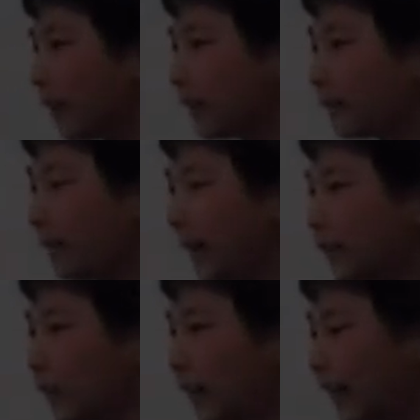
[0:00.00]
what
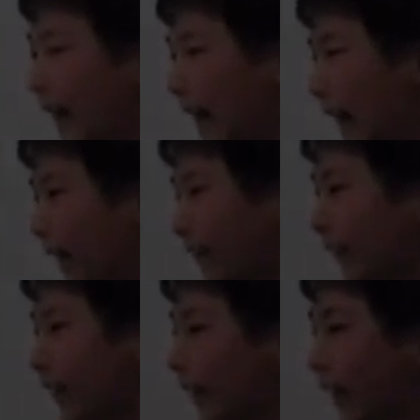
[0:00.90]
special I have
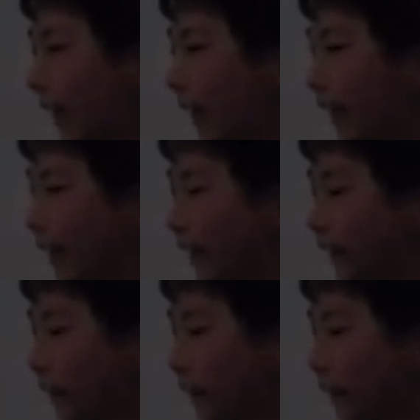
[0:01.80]
and